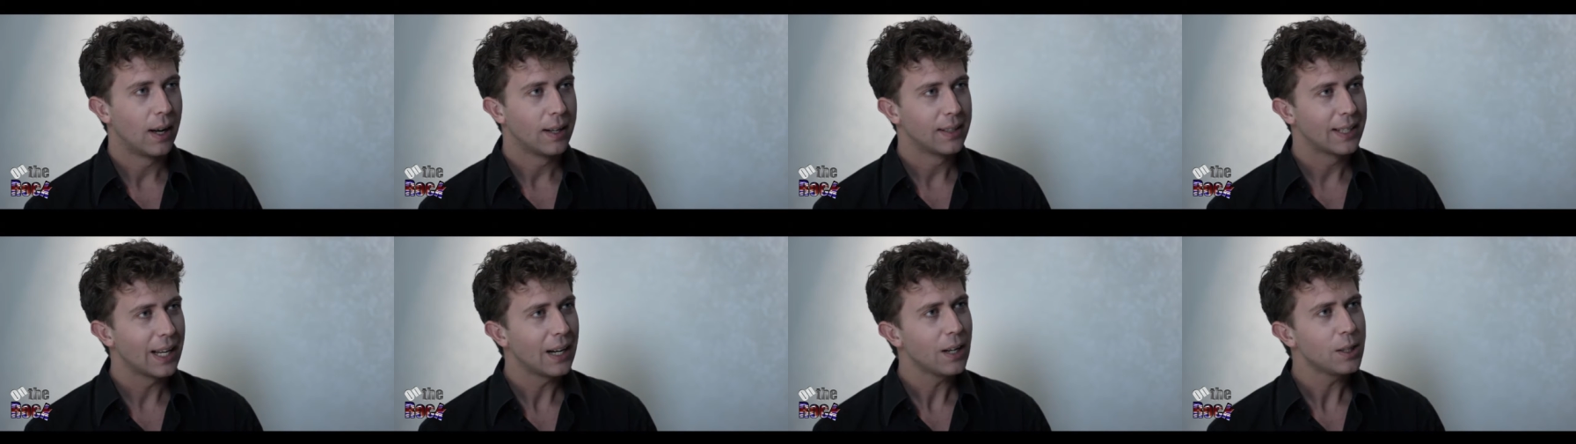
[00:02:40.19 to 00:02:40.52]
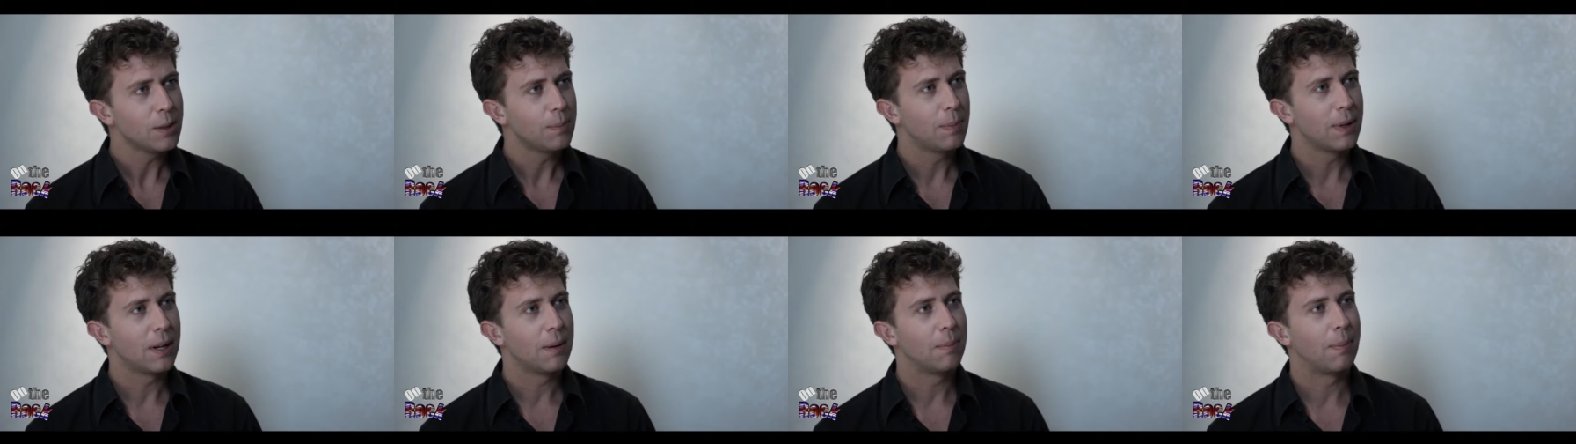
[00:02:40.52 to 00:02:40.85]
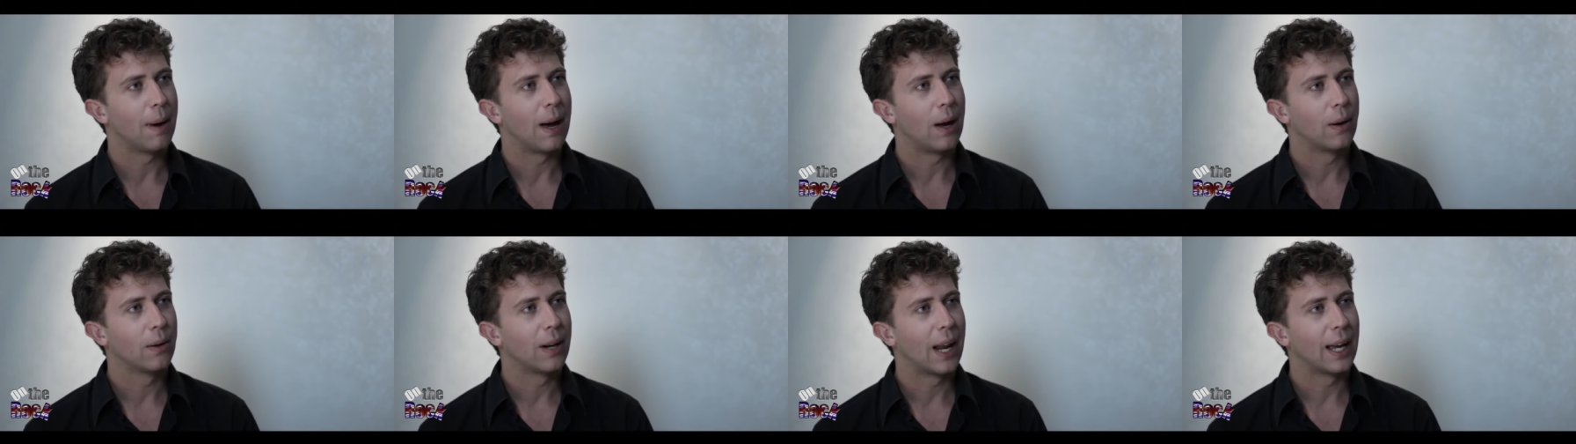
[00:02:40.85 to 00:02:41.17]
Tell us a bit
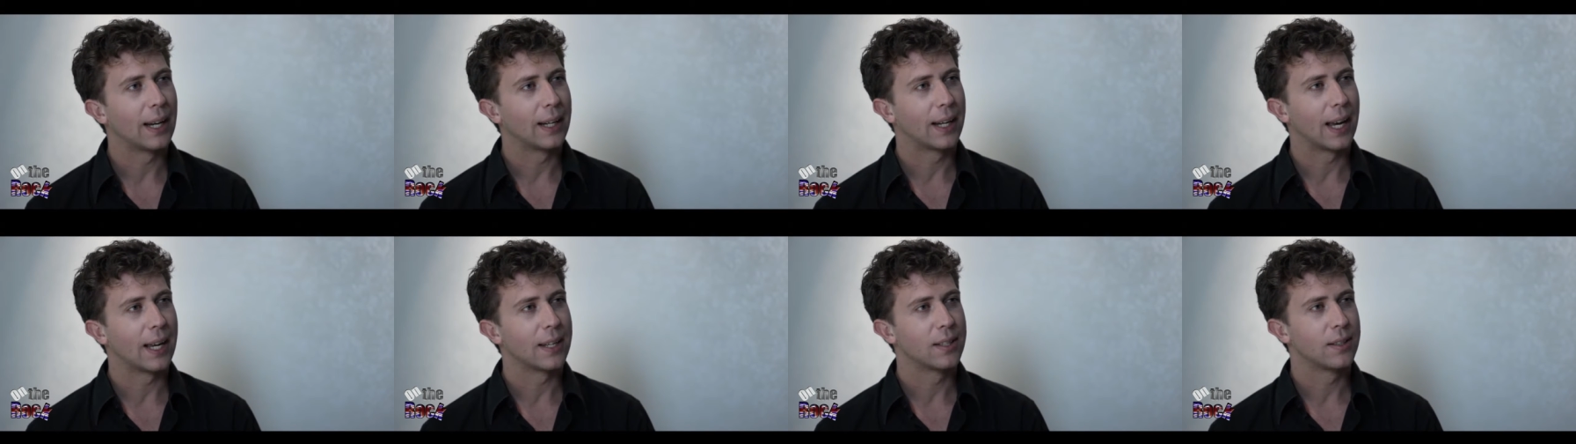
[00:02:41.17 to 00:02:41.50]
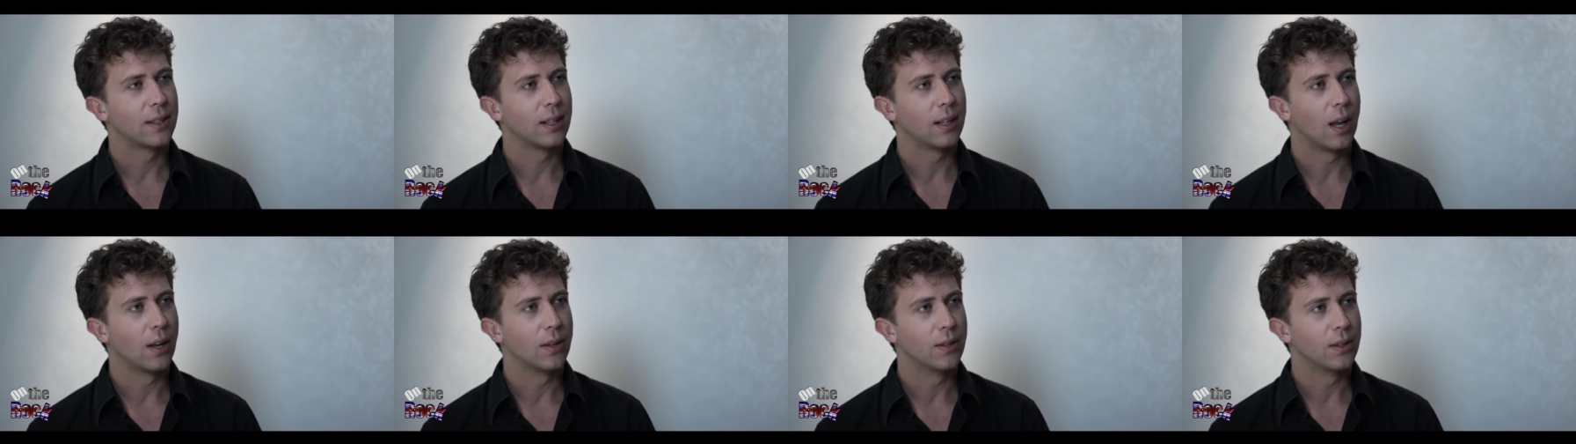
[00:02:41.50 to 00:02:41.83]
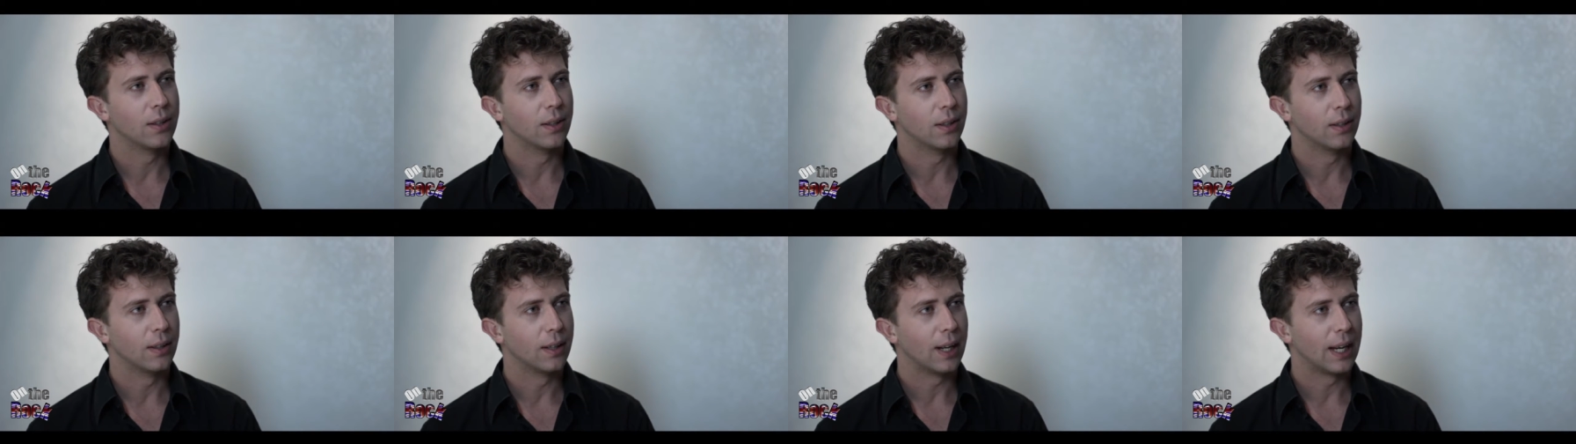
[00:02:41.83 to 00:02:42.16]
about Lancaster
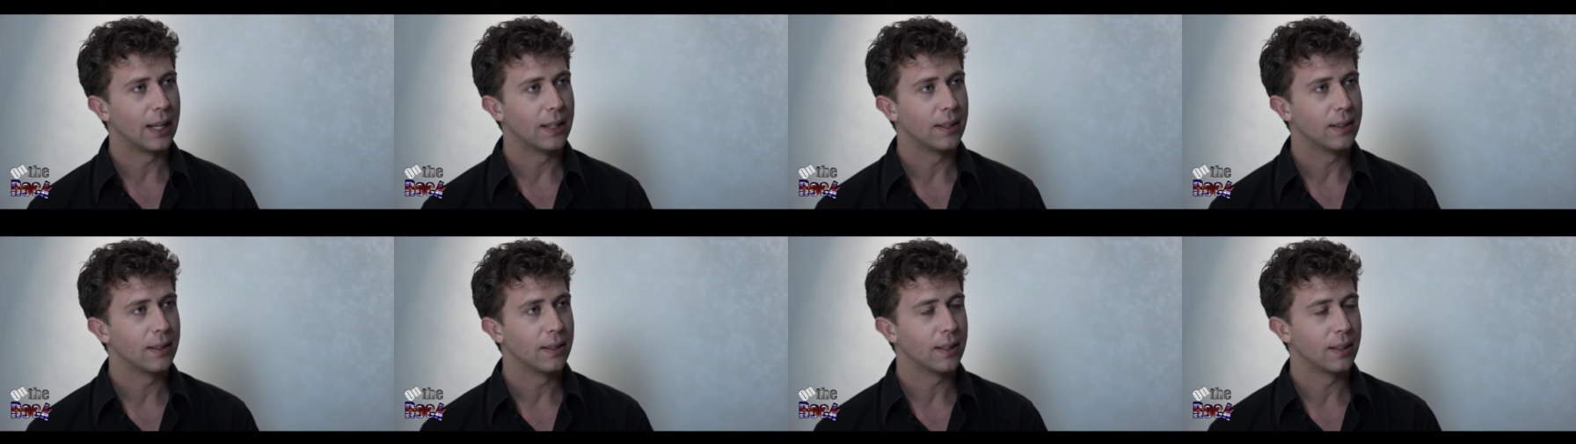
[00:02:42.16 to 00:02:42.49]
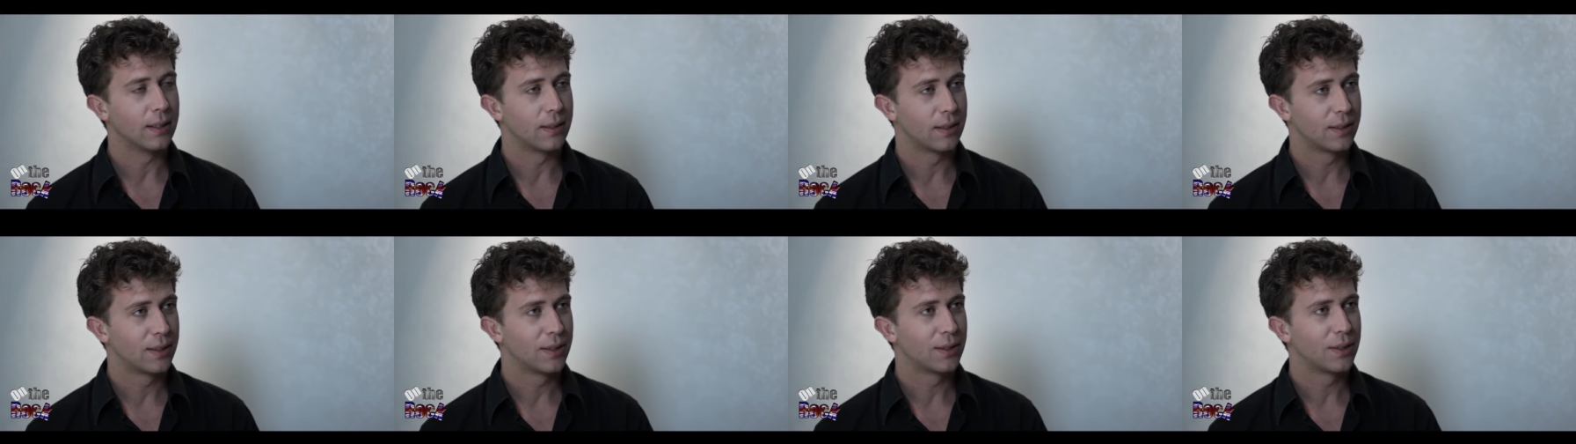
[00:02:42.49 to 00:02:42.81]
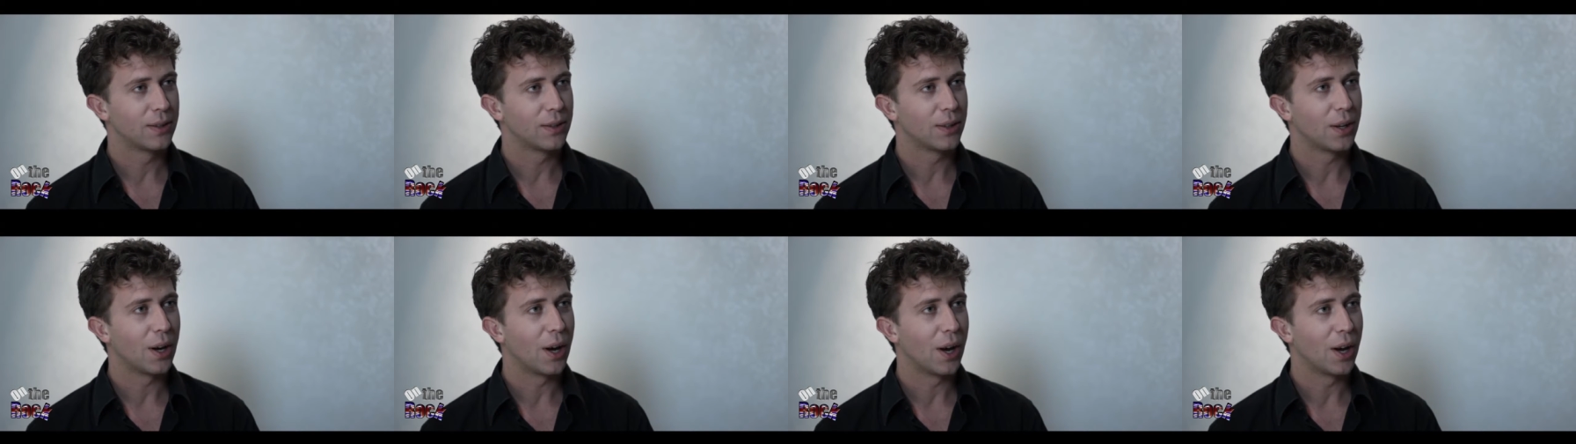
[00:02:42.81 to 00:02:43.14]
London and its
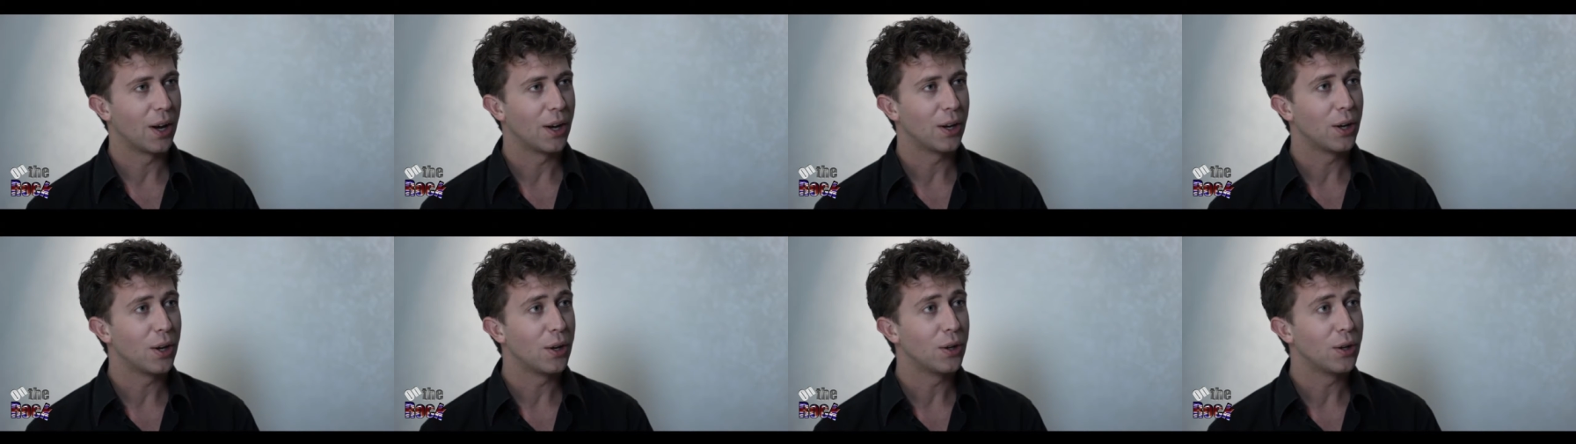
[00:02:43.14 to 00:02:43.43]
uh,